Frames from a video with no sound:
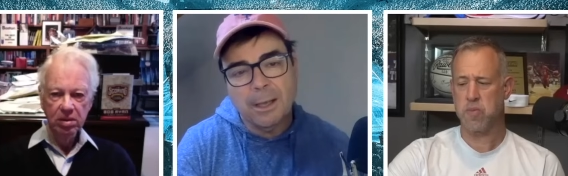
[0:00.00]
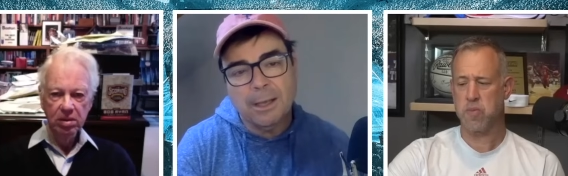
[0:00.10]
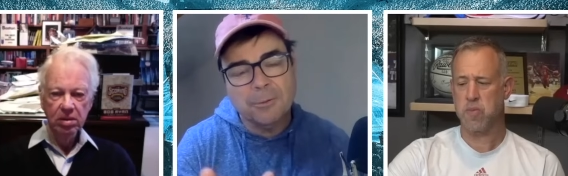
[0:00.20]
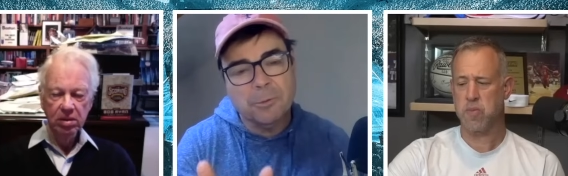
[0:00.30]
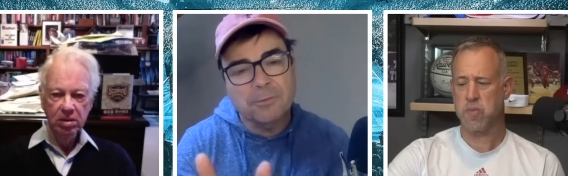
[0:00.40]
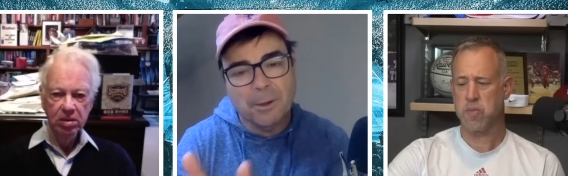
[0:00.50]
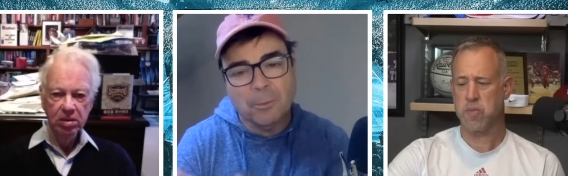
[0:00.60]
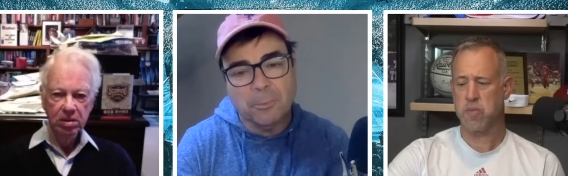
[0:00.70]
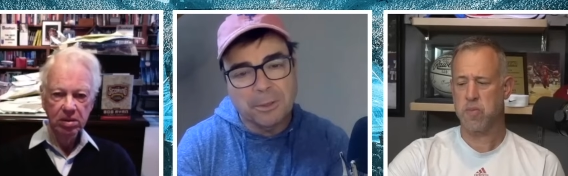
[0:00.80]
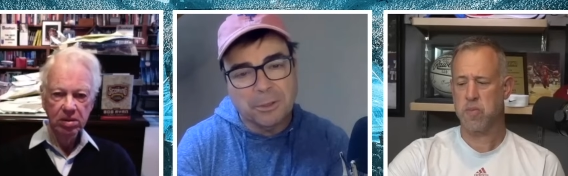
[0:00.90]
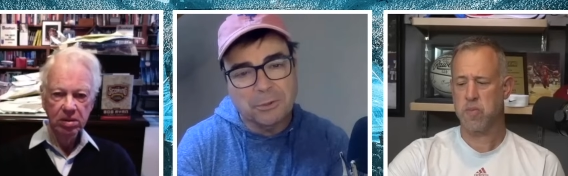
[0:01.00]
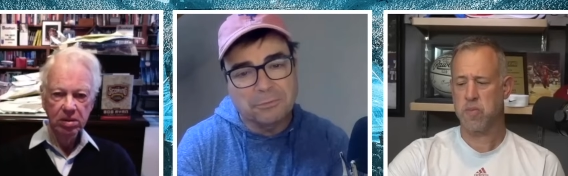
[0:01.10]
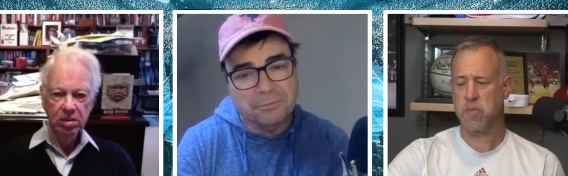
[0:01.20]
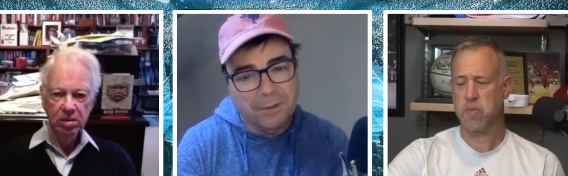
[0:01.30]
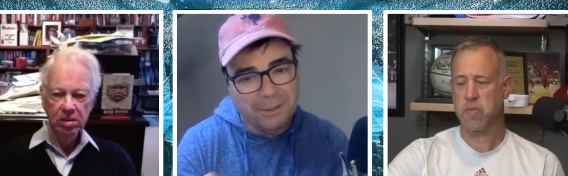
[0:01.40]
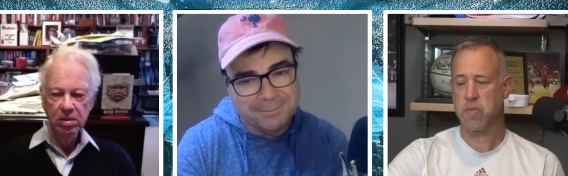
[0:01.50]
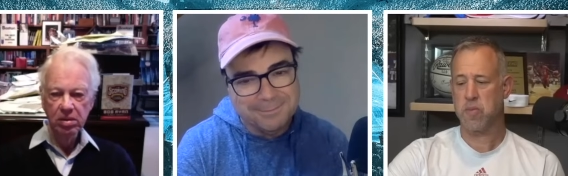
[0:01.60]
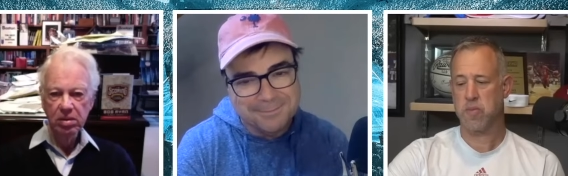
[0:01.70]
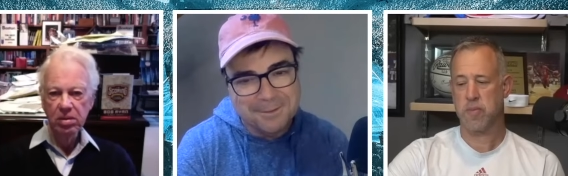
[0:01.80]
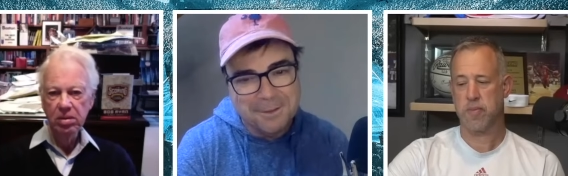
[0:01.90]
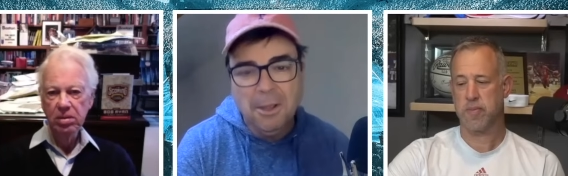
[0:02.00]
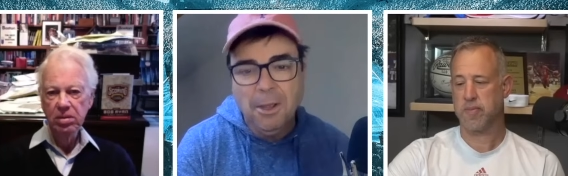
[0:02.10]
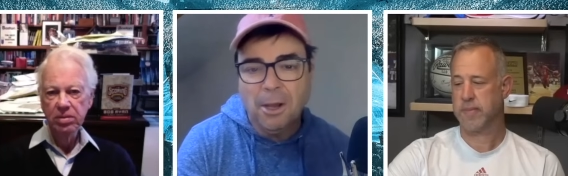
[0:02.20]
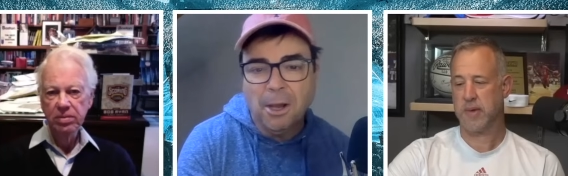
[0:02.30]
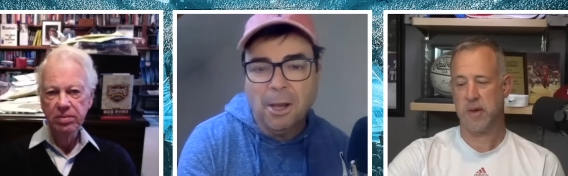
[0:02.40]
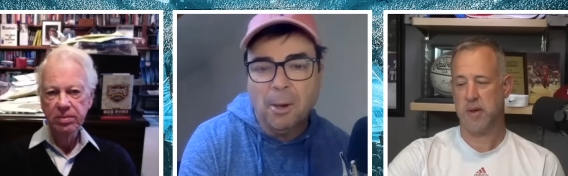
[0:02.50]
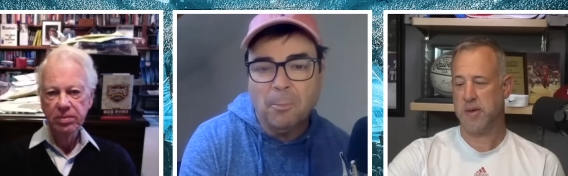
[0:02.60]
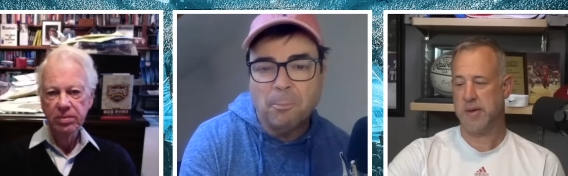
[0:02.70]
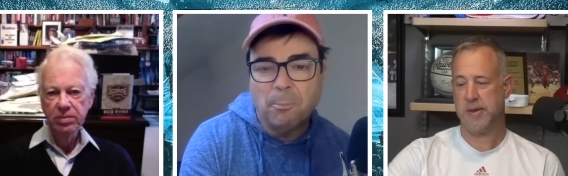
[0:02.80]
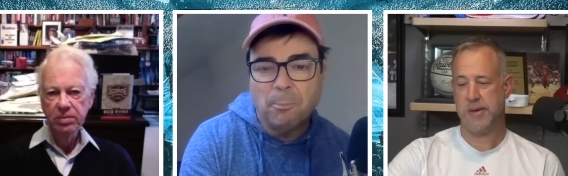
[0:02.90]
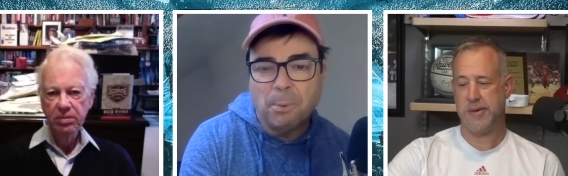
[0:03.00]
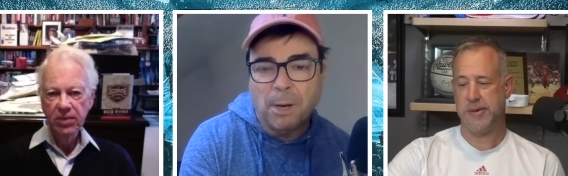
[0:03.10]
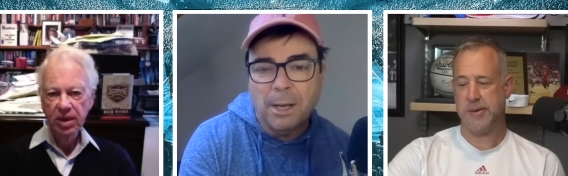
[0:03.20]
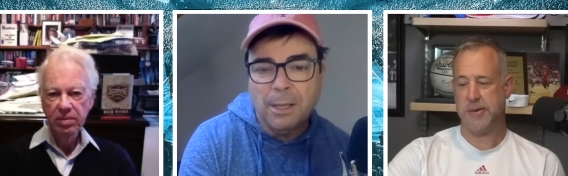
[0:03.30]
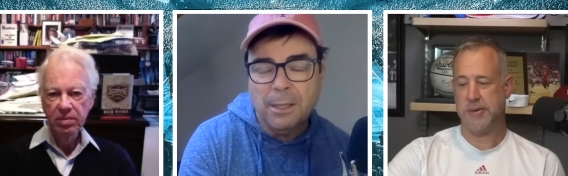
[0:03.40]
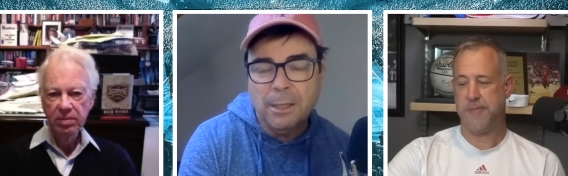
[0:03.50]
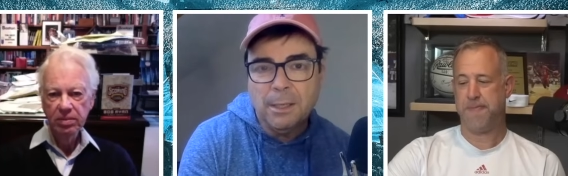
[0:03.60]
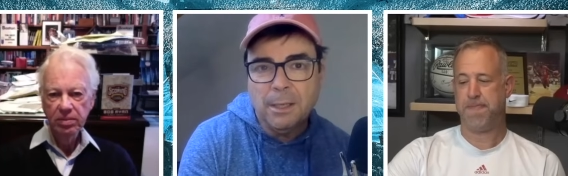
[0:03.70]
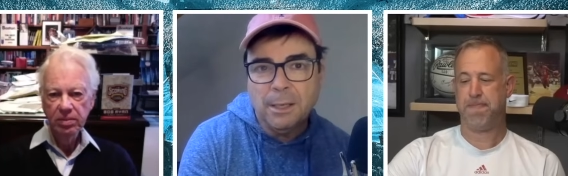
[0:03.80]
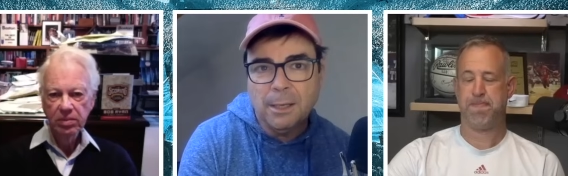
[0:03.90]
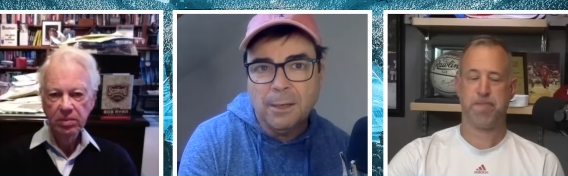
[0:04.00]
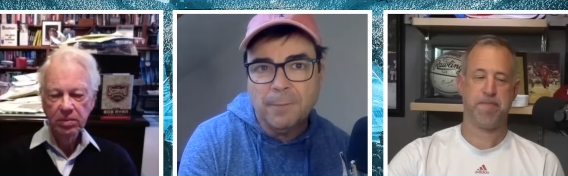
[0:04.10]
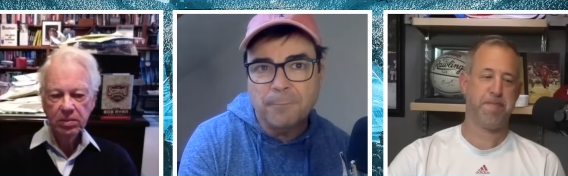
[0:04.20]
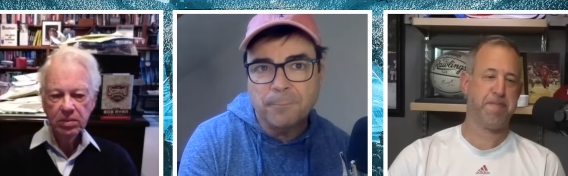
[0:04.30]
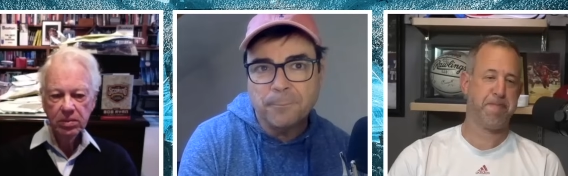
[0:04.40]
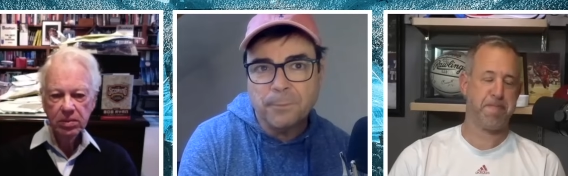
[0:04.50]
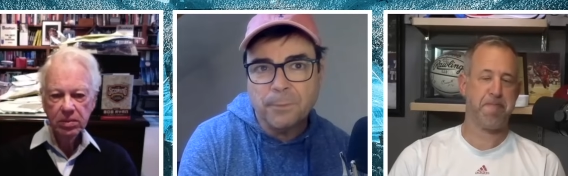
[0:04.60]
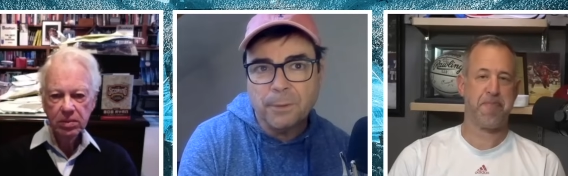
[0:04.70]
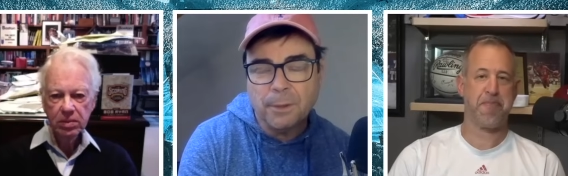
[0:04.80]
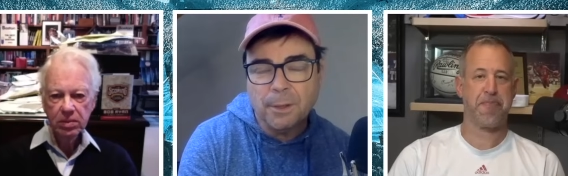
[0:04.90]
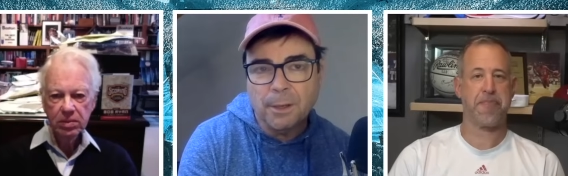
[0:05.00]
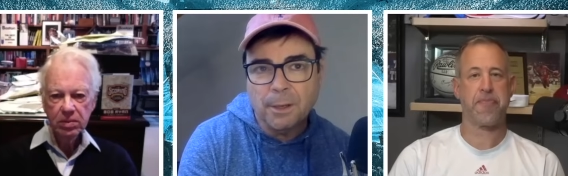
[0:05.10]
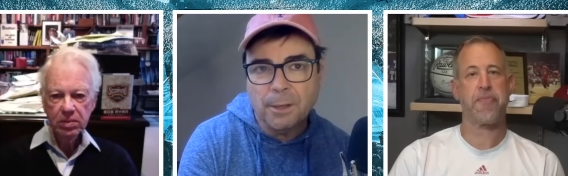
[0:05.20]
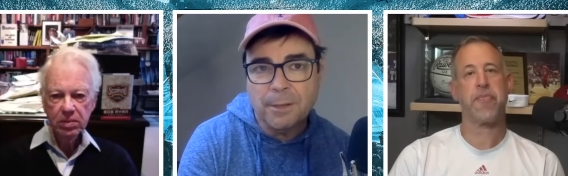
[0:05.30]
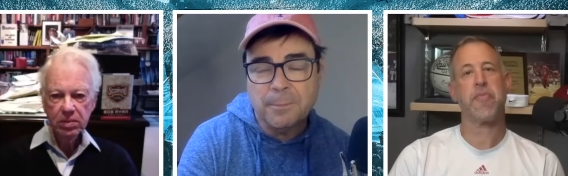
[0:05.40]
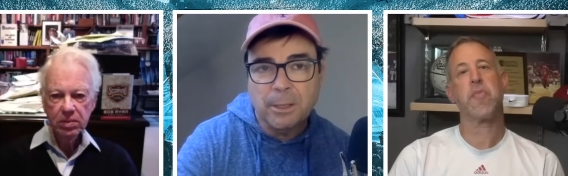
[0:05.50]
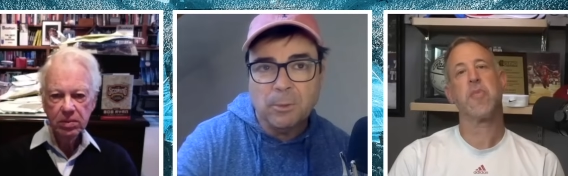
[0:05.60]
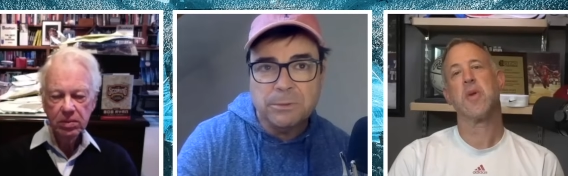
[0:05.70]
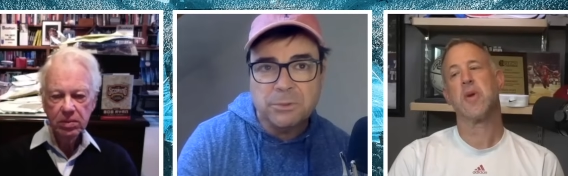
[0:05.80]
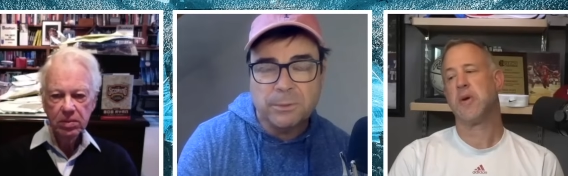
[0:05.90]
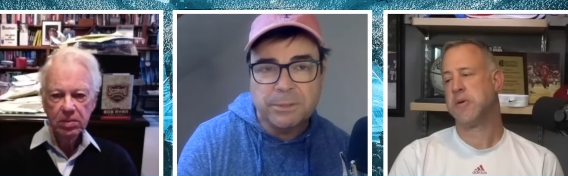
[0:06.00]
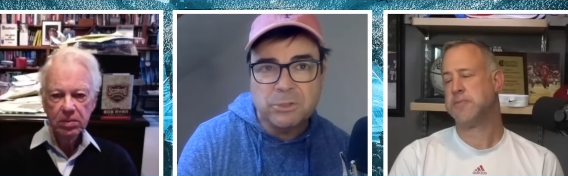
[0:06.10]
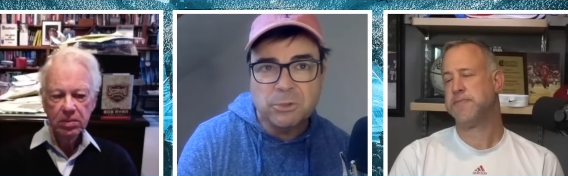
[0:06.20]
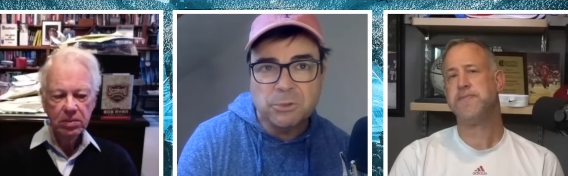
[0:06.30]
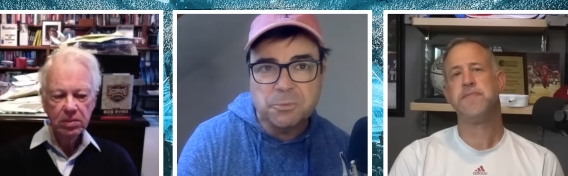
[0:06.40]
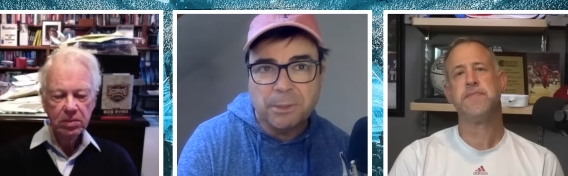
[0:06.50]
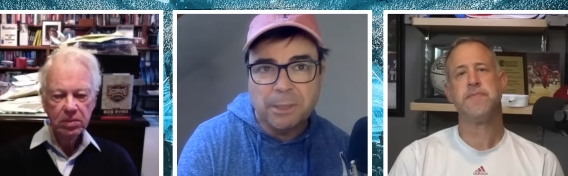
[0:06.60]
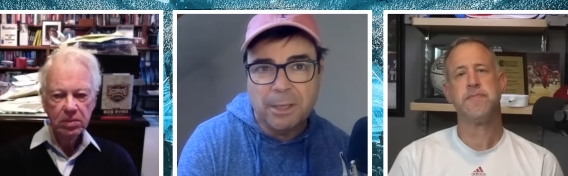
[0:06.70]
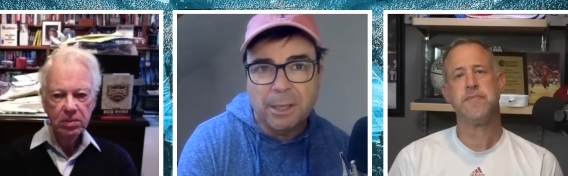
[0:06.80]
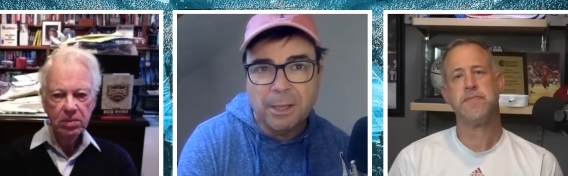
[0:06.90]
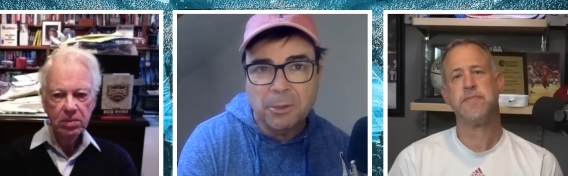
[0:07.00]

Speaker 1: I don't know if that would have been a good fit, uh, but um, I think Michael went to the right schools. But I, I